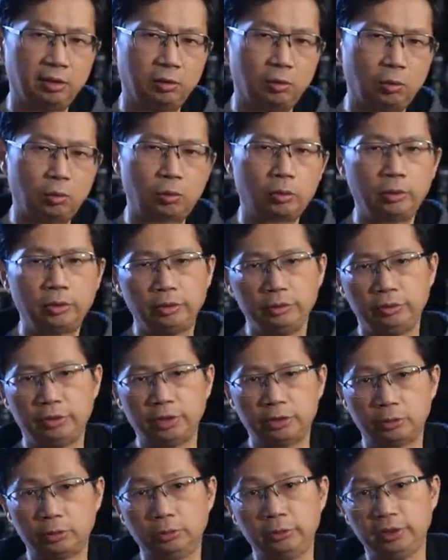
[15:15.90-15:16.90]
or you
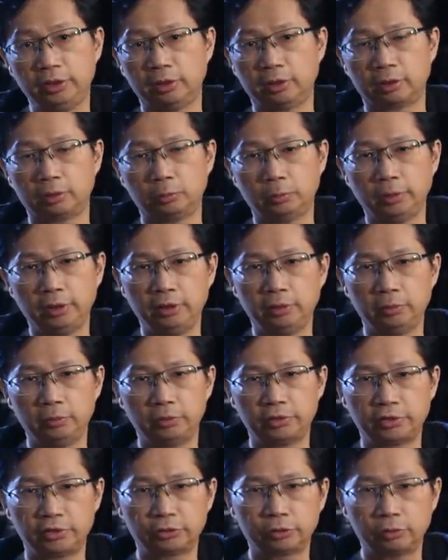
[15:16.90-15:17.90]
can go the other way,
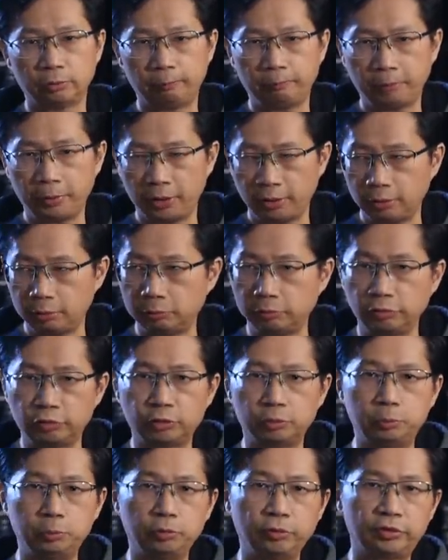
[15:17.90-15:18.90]
which is to pair it with
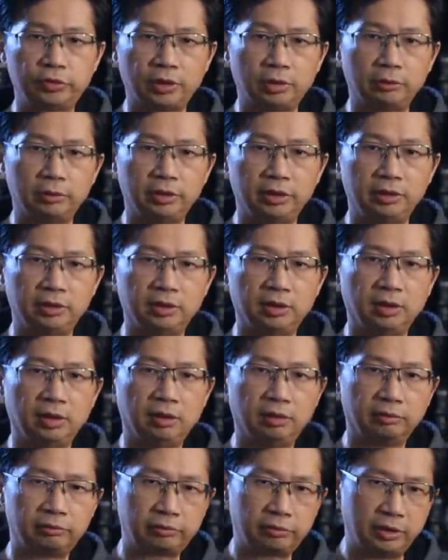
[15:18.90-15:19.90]
smooth sounding
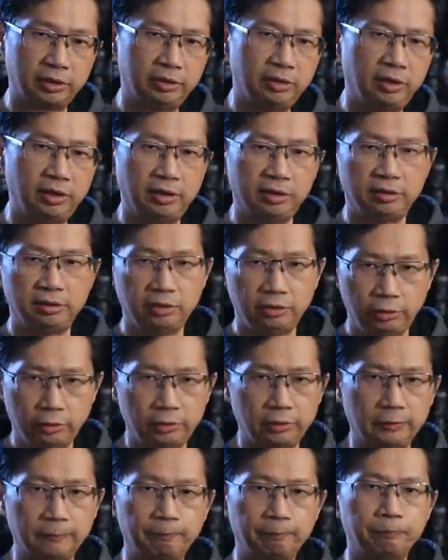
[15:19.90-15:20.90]
front end
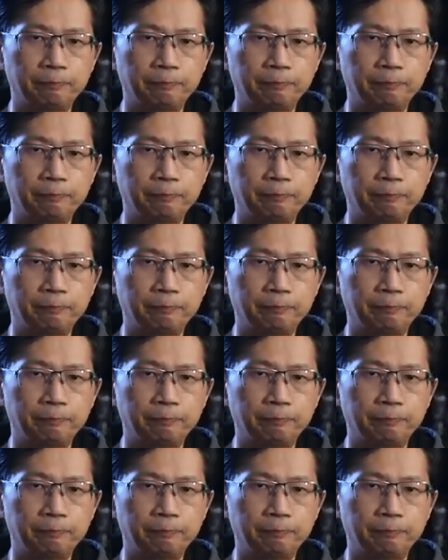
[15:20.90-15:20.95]
gear.